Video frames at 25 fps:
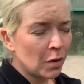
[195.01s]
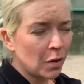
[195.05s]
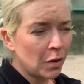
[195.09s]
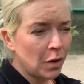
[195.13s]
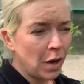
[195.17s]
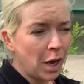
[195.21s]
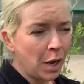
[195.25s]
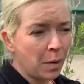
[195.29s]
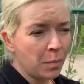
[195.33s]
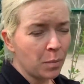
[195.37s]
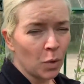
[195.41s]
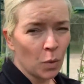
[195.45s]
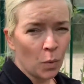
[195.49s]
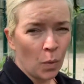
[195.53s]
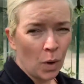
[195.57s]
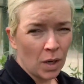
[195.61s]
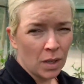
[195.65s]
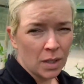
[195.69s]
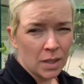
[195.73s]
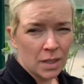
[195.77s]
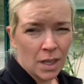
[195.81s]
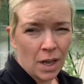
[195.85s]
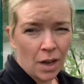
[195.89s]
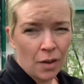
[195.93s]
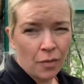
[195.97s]
The
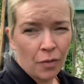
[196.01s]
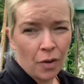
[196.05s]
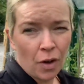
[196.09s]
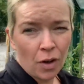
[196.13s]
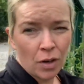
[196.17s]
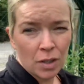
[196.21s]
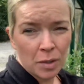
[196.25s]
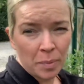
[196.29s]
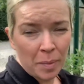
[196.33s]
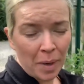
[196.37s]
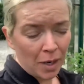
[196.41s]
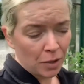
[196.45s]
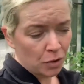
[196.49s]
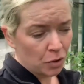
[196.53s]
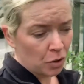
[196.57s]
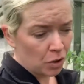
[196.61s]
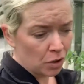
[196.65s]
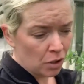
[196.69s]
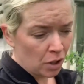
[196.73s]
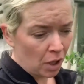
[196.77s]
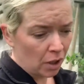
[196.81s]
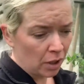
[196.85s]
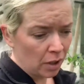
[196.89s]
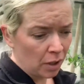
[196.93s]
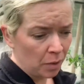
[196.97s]
ones that have got tomatoes
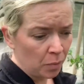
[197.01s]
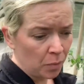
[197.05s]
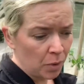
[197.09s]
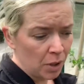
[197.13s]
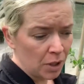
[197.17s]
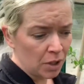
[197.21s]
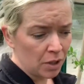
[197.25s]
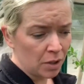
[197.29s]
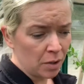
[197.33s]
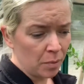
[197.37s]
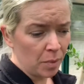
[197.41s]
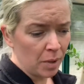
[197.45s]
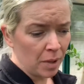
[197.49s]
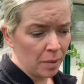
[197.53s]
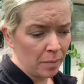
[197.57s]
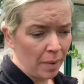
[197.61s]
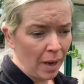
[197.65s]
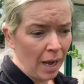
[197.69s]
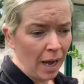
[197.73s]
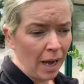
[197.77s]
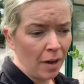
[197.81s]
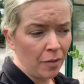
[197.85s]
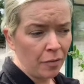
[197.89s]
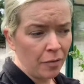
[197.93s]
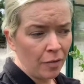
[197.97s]
on them, which some of them
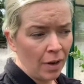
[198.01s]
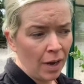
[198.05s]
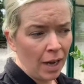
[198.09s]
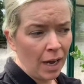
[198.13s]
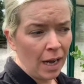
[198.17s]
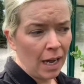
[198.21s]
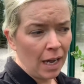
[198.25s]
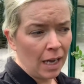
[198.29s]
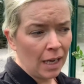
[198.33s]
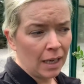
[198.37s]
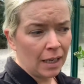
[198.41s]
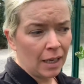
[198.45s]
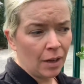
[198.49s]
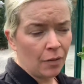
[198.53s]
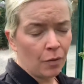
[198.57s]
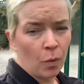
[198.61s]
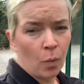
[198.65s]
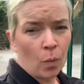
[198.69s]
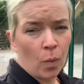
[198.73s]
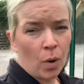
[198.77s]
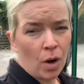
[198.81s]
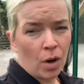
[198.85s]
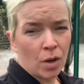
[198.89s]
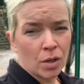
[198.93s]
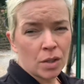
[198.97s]
have, I'll give a
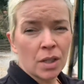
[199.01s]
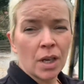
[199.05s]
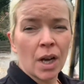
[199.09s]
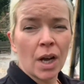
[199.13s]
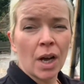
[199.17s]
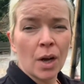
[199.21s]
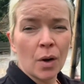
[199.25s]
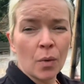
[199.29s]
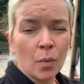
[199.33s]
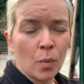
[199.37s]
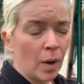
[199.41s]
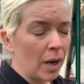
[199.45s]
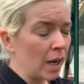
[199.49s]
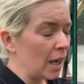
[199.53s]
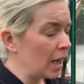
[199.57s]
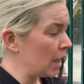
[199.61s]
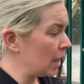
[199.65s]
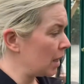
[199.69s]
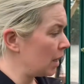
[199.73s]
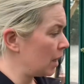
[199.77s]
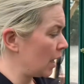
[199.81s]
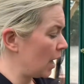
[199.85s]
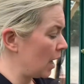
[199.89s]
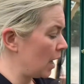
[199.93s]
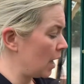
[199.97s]
water
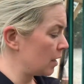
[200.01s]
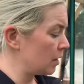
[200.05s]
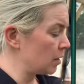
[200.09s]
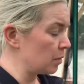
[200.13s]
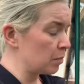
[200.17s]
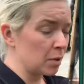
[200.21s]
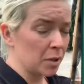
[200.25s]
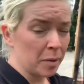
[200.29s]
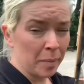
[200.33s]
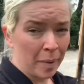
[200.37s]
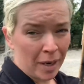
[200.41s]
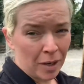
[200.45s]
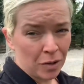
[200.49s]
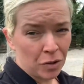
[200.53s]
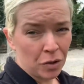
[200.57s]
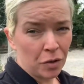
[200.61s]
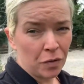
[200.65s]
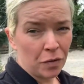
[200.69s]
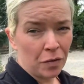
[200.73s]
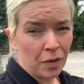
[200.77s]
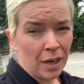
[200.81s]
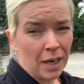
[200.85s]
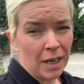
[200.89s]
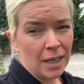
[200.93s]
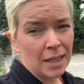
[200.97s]
with some tomato
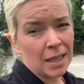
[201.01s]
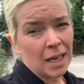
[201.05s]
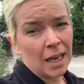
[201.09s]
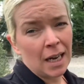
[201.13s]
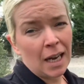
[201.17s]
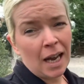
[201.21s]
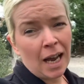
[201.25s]
feed.